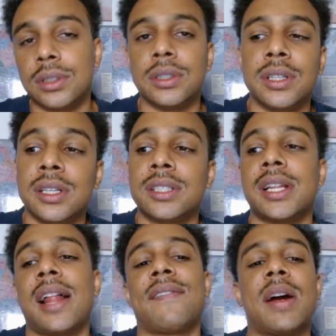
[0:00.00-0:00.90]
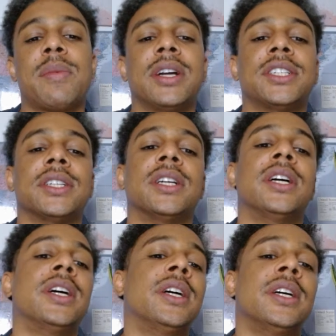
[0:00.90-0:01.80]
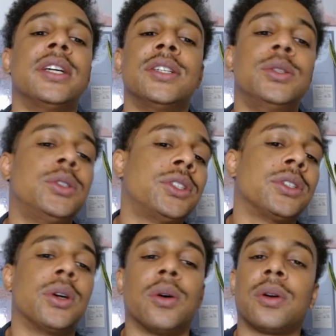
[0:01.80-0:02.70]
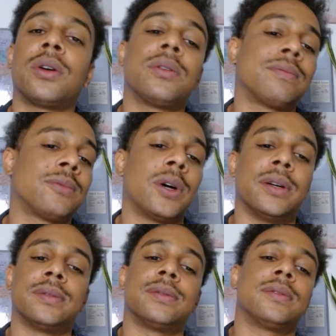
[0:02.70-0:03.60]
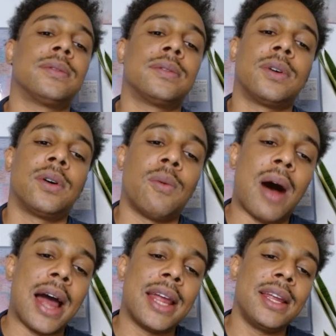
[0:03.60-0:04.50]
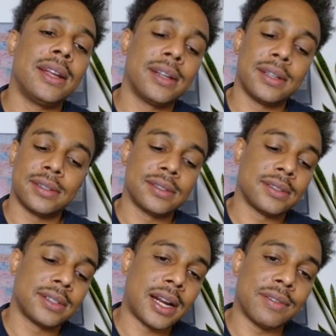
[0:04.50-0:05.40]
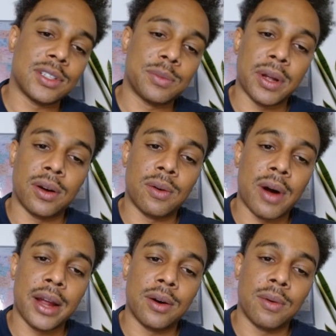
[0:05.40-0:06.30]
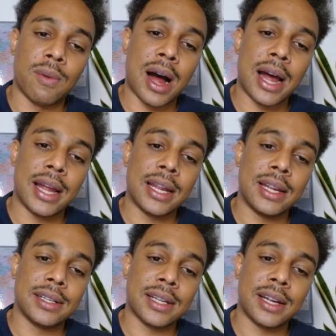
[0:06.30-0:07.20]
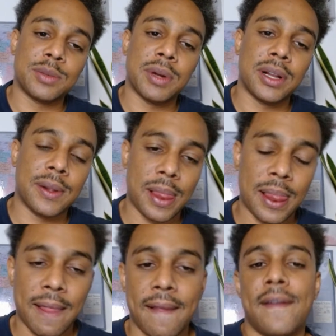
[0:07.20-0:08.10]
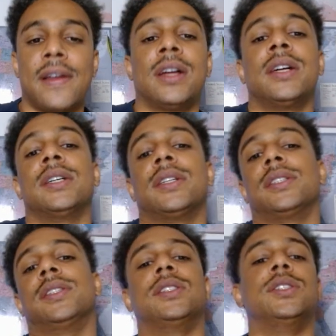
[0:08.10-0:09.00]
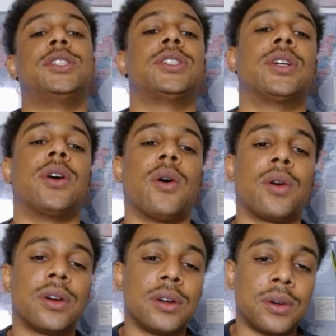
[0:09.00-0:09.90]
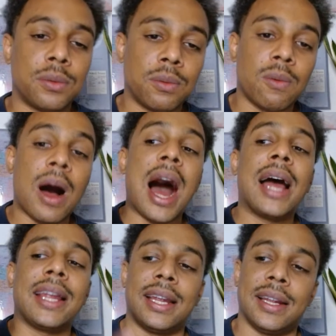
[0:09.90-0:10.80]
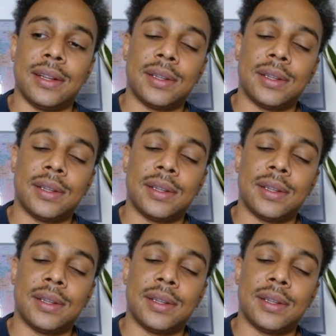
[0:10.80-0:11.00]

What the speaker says: Listen to that vibration. You should go to what? Hawaii? Can I even spell Hawaii? Hawaii, is that how you spell it? You should go to Hawaii.